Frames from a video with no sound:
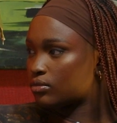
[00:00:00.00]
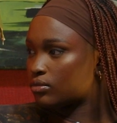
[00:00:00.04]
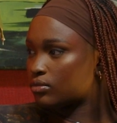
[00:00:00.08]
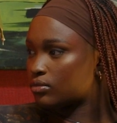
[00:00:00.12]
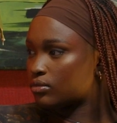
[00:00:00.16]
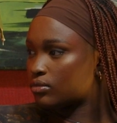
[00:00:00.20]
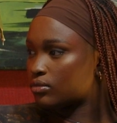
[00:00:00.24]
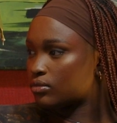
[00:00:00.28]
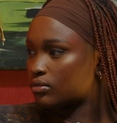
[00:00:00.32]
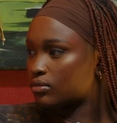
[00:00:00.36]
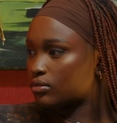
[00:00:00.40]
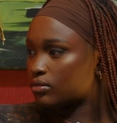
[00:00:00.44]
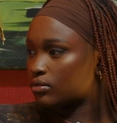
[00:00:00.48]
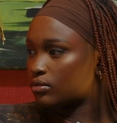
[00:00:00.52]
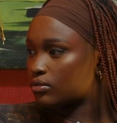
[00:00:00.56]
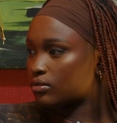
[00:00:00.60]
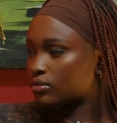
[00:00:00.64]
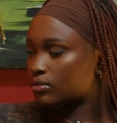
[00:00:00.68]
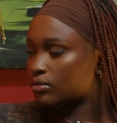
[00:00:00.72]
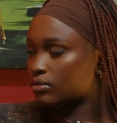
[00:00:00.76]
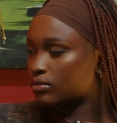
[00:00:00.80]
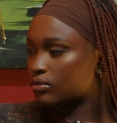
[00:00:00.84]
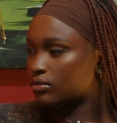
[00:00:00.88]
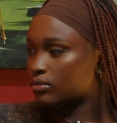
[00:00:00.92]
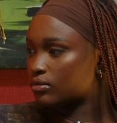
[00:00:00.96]

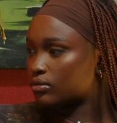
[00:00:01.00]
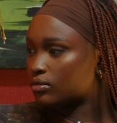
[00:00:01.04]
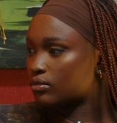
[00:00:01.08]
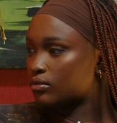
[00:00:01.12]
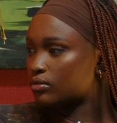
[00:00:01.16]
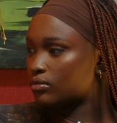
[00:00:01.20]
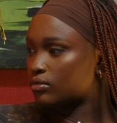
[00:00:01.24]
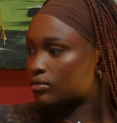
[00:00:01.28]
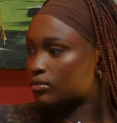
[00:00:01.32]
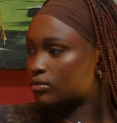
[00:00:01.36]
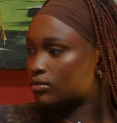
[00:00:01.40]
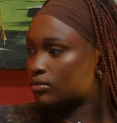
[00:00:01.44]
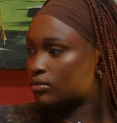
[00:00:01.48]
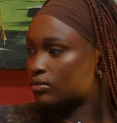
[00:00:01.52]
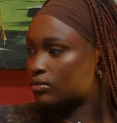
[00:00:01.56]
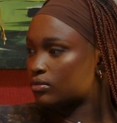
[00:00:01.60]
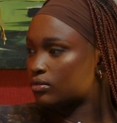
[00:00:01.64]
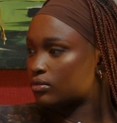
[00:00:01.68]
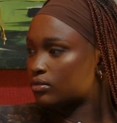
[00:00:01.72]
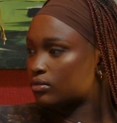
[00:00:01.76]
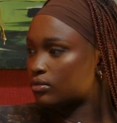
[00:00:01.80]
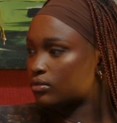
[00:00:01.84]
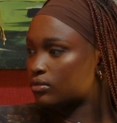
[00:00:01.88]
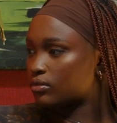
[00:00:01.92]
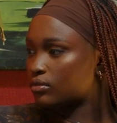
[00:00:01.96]

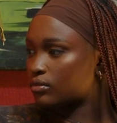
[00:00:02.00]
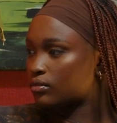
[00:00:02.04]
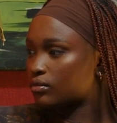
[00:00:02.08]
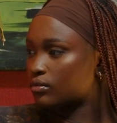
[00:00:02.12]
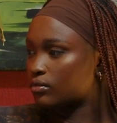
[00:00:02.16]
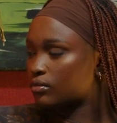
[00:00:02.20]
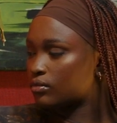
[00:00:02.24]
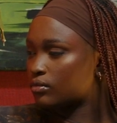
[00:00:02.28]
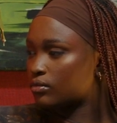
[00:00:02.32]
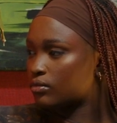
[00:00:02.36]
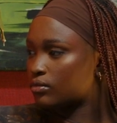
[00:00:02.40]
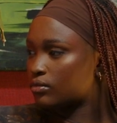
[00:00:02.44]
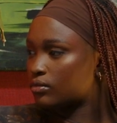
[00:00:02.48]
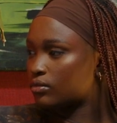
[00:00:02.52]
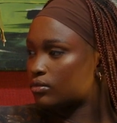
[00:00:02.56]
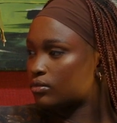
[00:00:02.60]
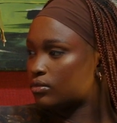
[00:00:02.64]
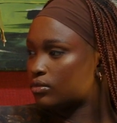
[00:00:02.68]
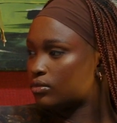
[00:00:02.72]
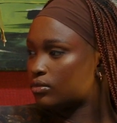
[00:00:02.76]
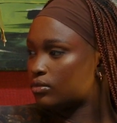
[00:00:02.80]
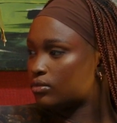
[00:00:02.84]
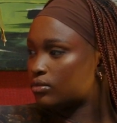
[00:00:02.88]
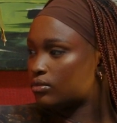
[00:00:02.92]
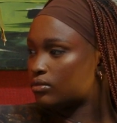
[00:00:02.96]

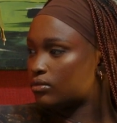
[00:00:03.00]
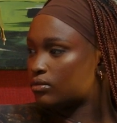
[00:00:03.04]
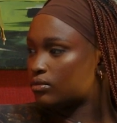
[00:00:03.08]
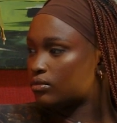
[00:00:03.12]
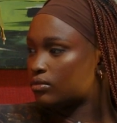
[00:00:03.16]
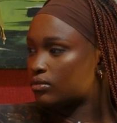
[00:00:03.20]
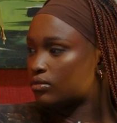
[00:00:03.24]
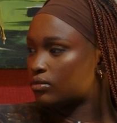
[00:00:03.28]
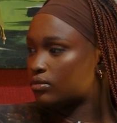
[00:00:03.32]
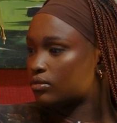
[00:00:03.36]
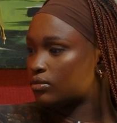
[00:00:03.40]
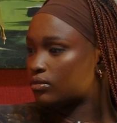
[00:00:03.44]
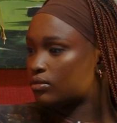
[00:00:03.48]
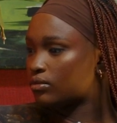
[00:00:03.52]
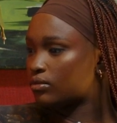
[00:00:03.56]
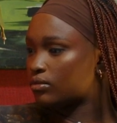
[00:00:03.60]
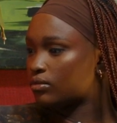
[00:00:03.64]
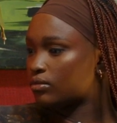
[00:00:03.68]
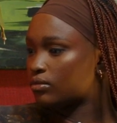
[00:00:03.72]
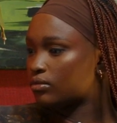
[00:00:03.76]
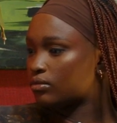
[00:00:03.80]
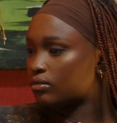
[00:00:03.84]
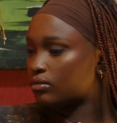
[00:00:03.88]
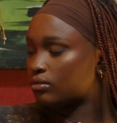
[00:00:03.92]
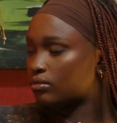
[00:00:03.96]

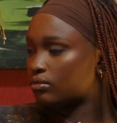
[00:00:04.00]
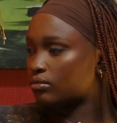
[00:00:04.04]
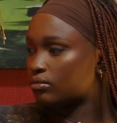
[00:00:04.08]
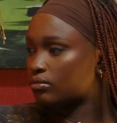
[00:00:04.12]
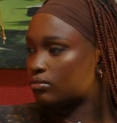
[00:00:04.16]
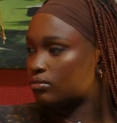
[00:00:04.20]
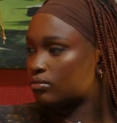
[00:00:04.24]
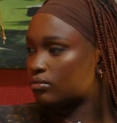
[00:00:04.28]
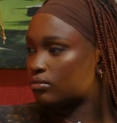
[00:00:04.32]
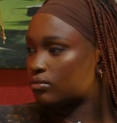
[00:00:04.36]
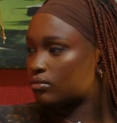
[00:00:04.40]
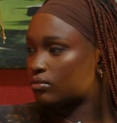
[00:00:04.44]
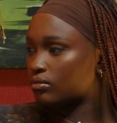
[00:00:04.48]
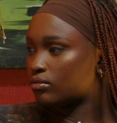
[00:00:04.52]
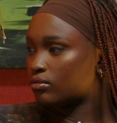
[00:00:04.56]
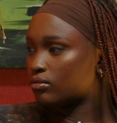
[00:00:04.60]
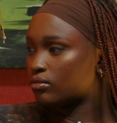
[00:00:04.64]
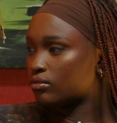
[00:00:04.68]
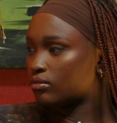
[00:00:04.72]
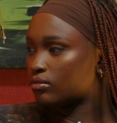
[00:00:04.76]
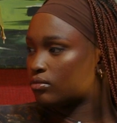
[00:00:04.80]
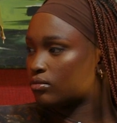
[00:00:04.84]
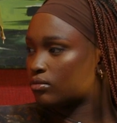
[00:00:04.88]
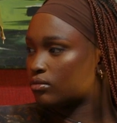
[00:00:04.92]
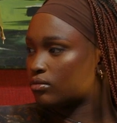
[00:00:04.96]

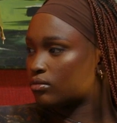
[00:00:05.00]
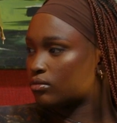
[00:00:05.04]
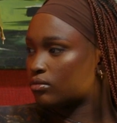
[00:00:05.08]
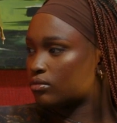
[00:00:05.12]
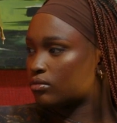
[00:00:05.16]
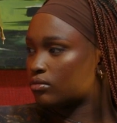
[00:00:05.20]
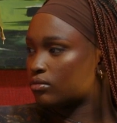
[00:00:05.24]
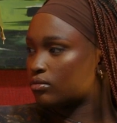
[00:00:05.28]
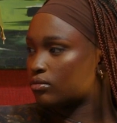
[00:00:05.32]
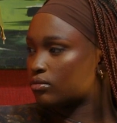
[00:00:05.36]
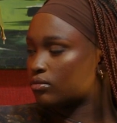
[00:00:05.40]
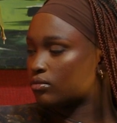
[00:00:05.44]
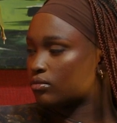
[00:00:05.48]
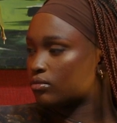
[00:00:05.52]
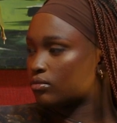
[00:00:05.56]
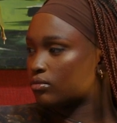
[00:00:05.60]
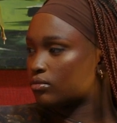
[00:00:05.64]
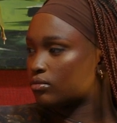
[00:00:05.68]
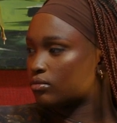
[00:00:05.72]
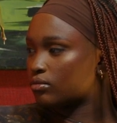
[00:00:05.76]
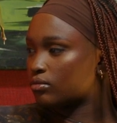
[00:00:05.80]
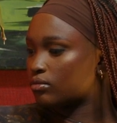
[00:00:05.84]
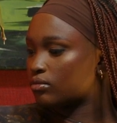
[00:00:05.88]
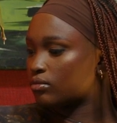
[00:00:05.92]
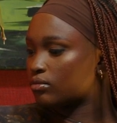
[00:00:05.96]

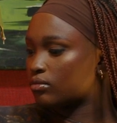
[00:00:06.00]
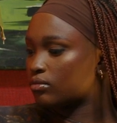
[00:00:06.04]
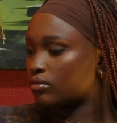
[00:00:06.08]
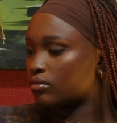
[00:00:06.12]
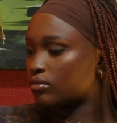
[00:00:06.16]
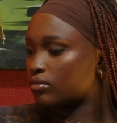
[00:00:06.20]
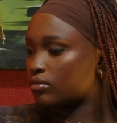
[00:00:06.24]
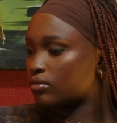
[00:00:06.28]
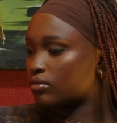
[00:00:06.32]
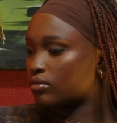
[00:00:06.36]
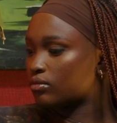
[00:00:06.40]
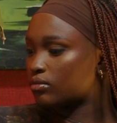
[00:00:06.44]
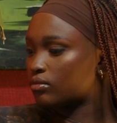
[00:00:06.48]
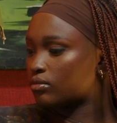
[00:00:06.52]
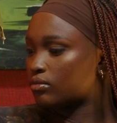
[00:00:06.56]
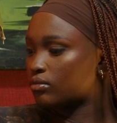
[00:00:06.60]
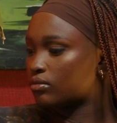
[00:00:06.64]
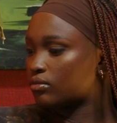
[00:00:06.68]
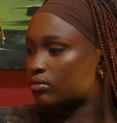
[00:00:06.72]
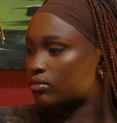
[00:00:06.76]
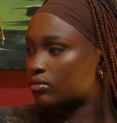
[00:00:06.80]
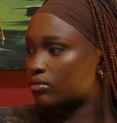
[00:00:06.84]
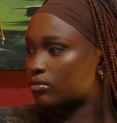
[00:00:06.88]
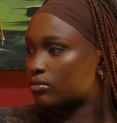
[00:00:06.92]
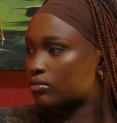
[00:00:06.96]

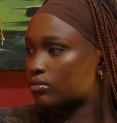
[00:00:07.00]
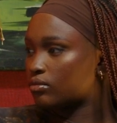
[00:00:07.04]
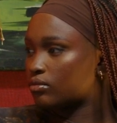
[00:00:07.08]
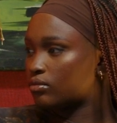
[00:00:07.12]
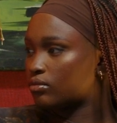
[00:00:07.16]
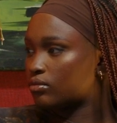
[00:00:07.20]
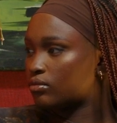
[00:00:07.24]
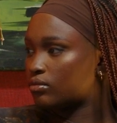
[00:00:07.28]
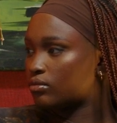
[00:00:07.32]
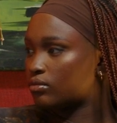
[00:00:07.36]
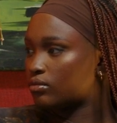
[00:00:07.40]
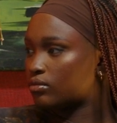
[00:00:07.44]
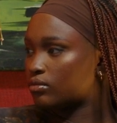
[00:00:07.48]
[no speech]